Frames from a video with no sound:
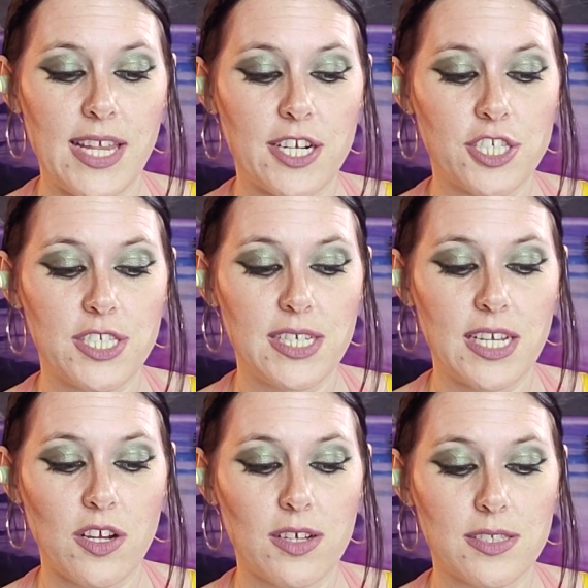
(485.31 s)
energy
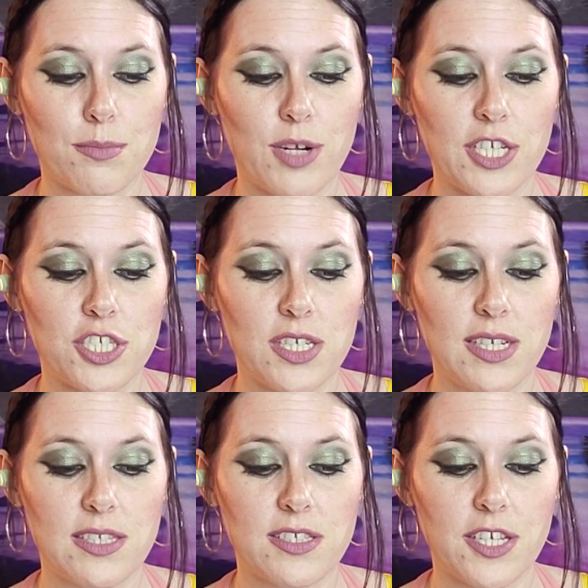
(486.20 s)
can cause
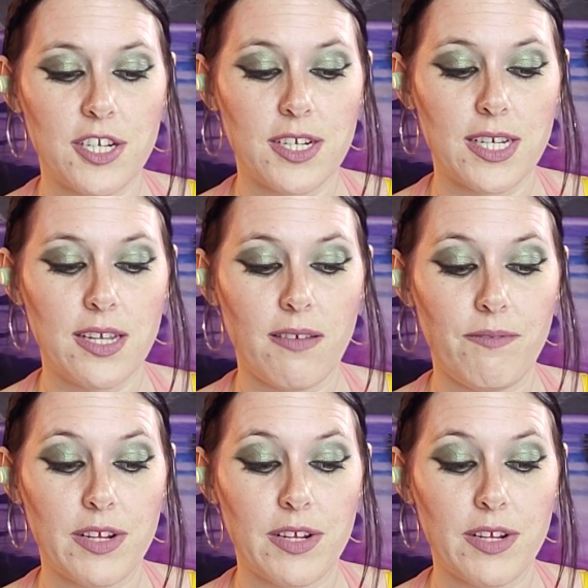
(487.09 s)
depression, insecurity,